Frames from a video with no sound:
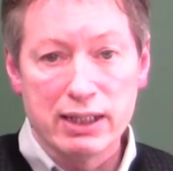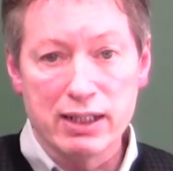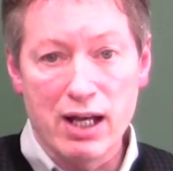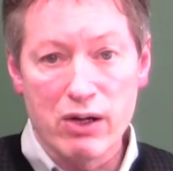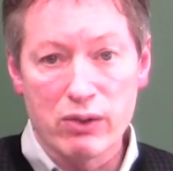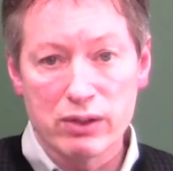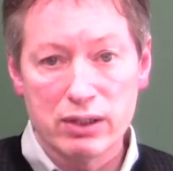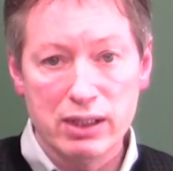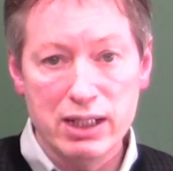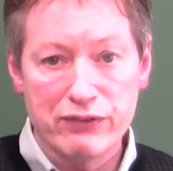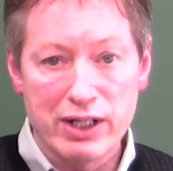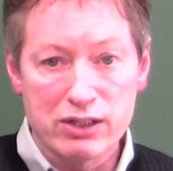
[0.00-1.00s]

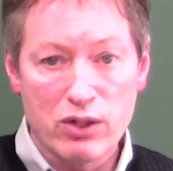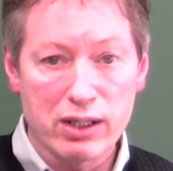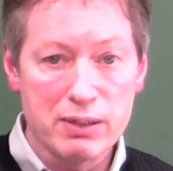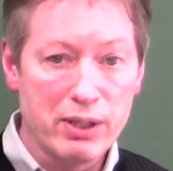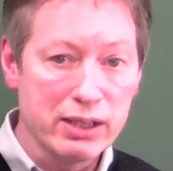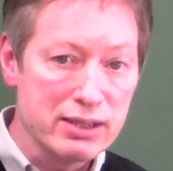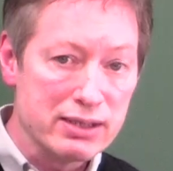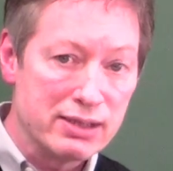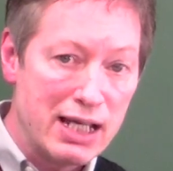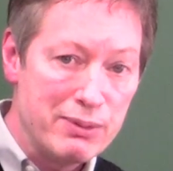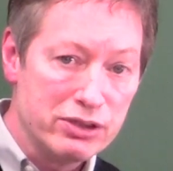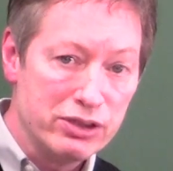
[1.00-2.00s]
Now, if I talk about the
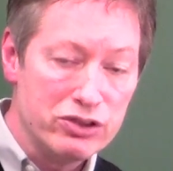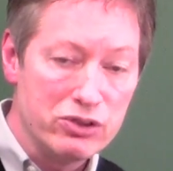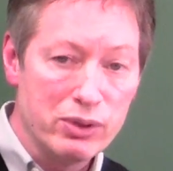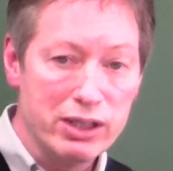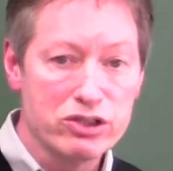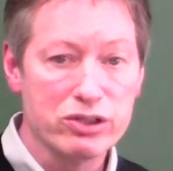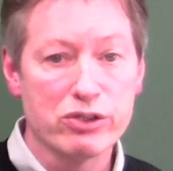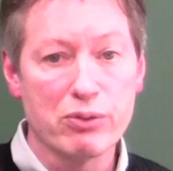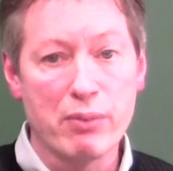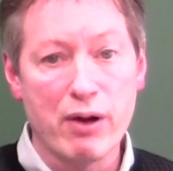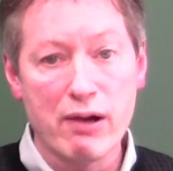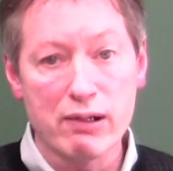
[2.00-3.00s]
same situation
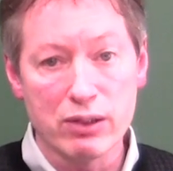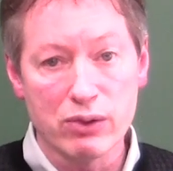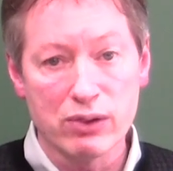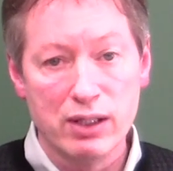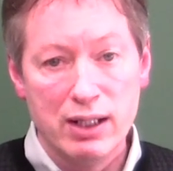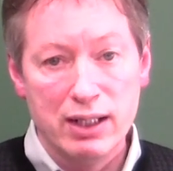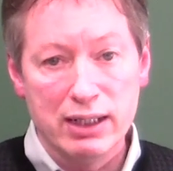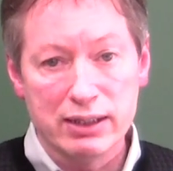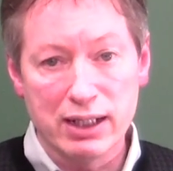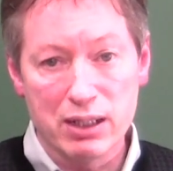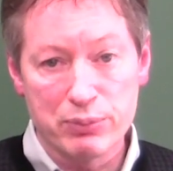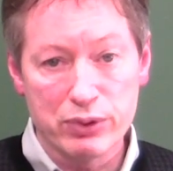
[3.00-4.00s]
tomorrow,
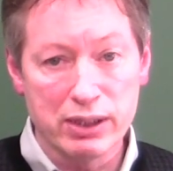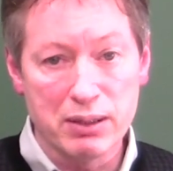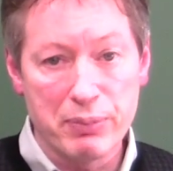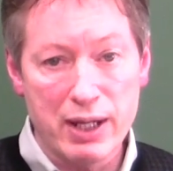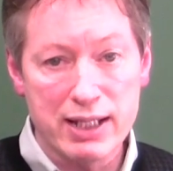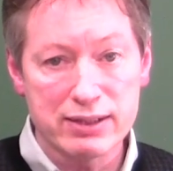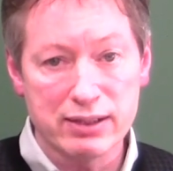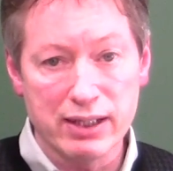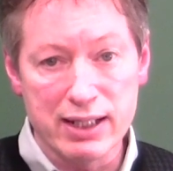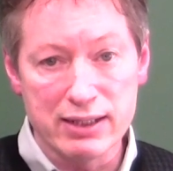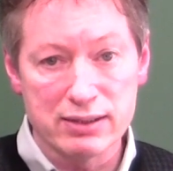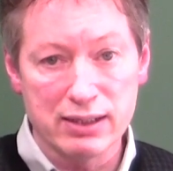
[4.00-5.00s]
then I'll put it in past
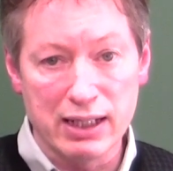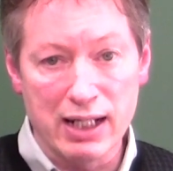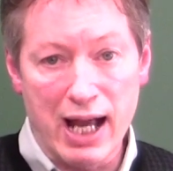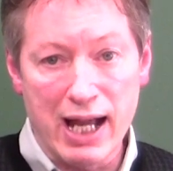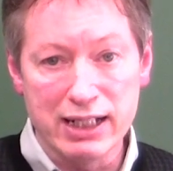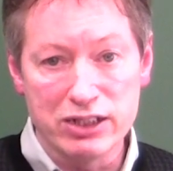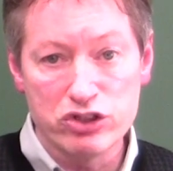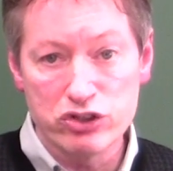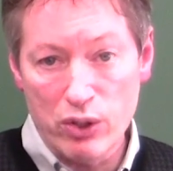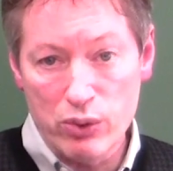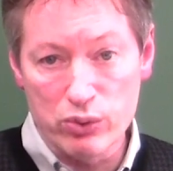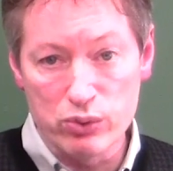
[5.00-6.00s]
tense, and I
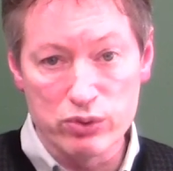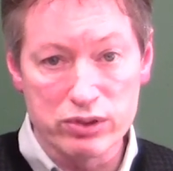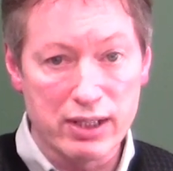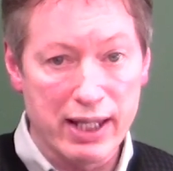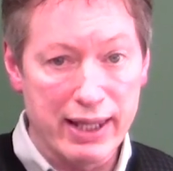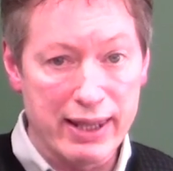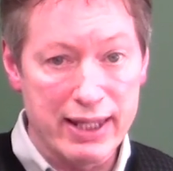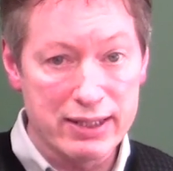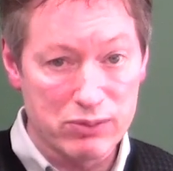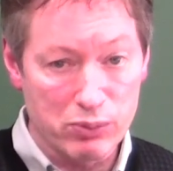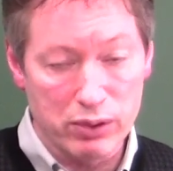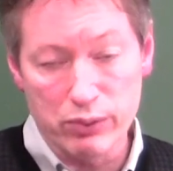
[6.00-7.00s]
chose
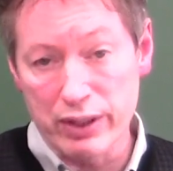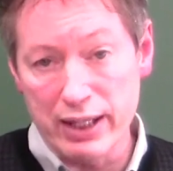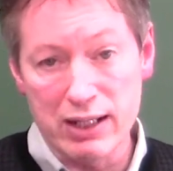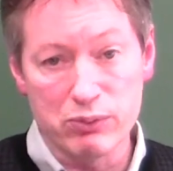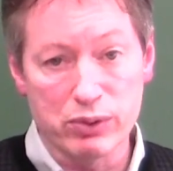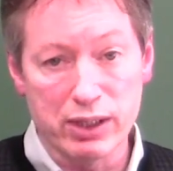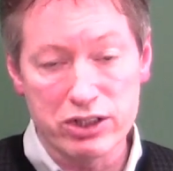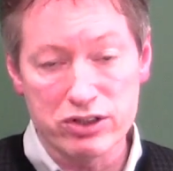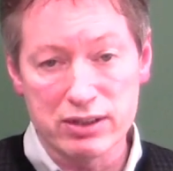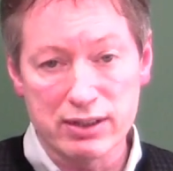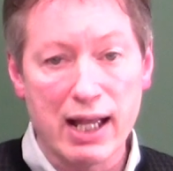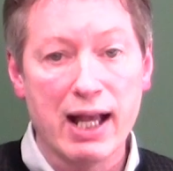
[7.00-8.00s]
this one, or that one, I
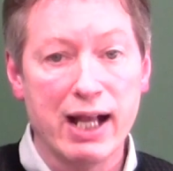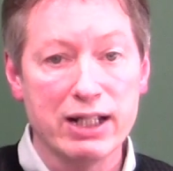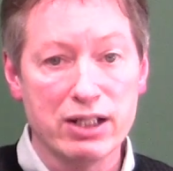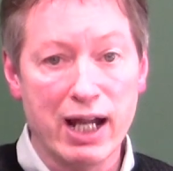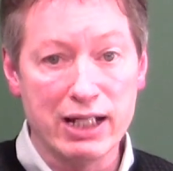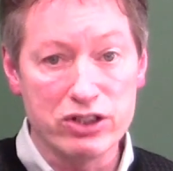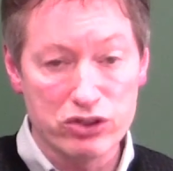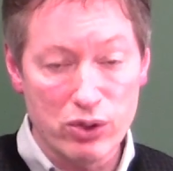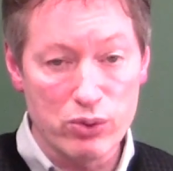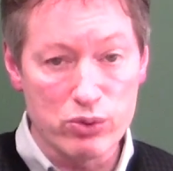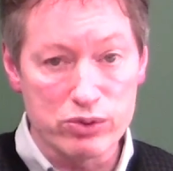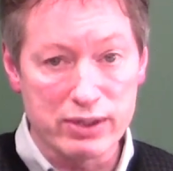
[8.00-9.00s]
should say. I
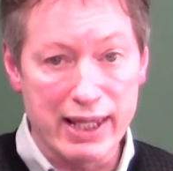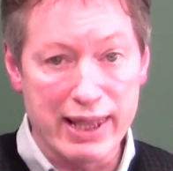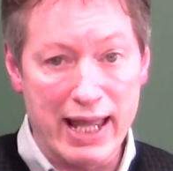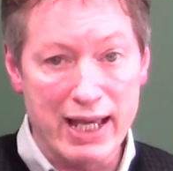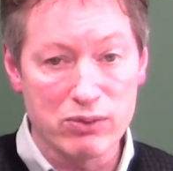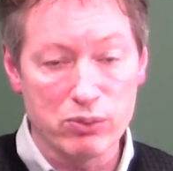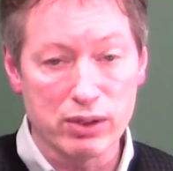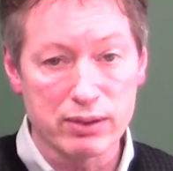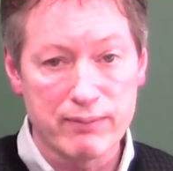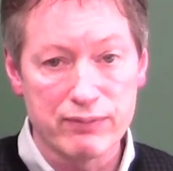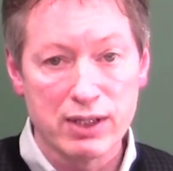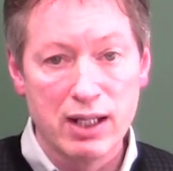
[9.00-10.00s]
chose that
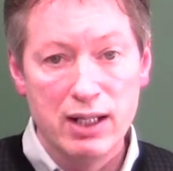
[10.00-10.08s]
one.